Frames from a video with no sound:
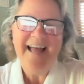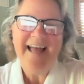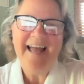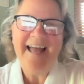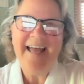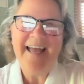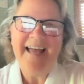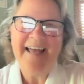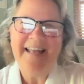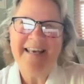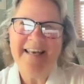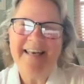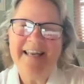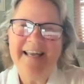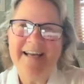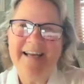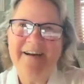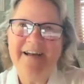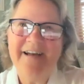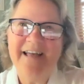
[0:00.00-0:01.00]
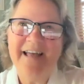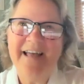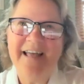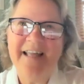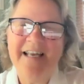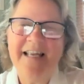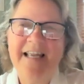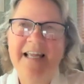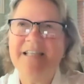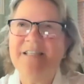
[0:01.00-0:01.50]
and
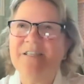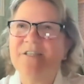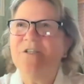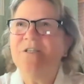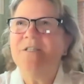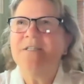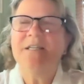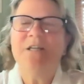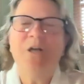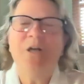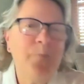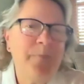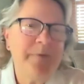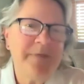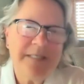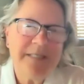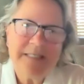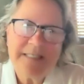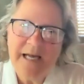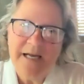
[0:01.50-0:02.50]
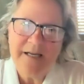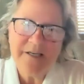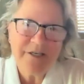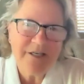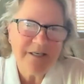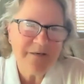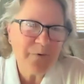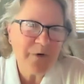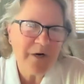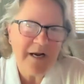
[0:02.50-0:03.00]
and it's just an open
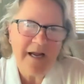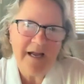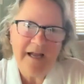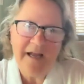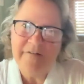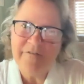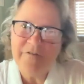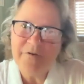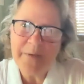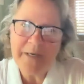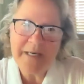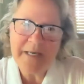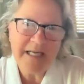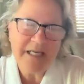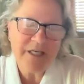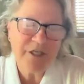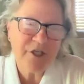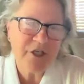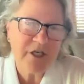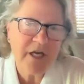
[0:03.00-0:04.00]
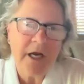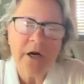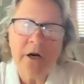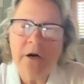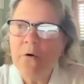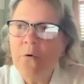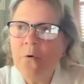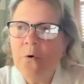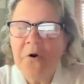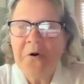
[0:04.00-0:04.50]
discussion where everybody can
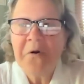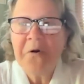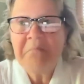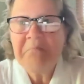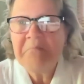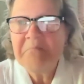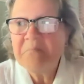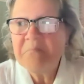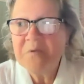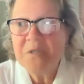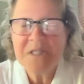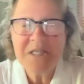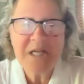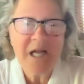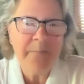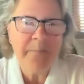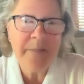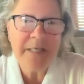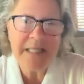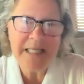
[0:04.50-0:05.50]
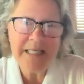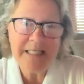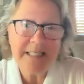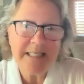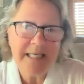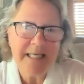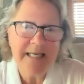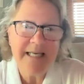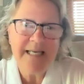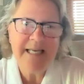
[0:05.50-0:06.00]
share or just come and
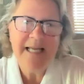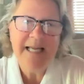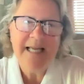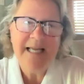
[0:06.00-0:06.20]
listen,